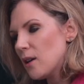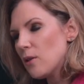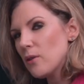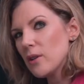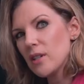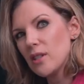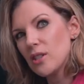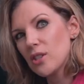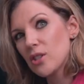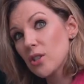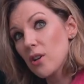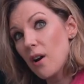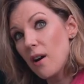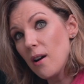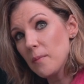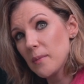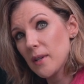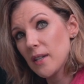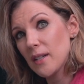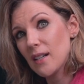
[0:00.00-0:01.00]
Now in
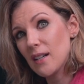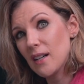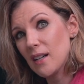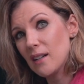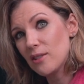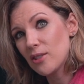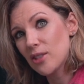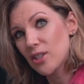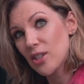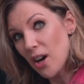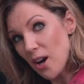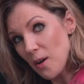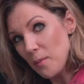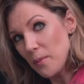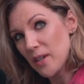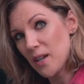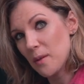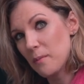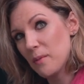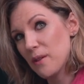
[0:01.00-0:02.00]
sharpening, I'll
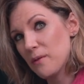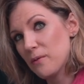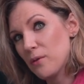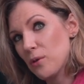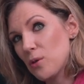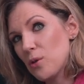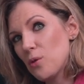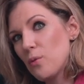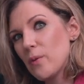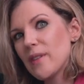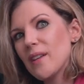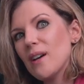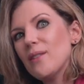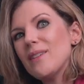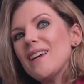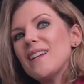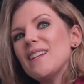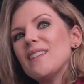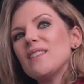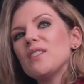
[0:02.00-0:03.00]
sharpen up my photo
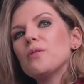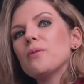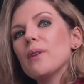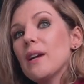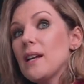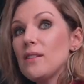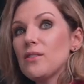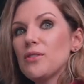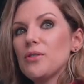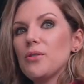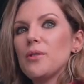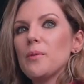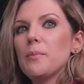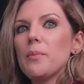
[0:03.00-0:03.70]
without adding grains to the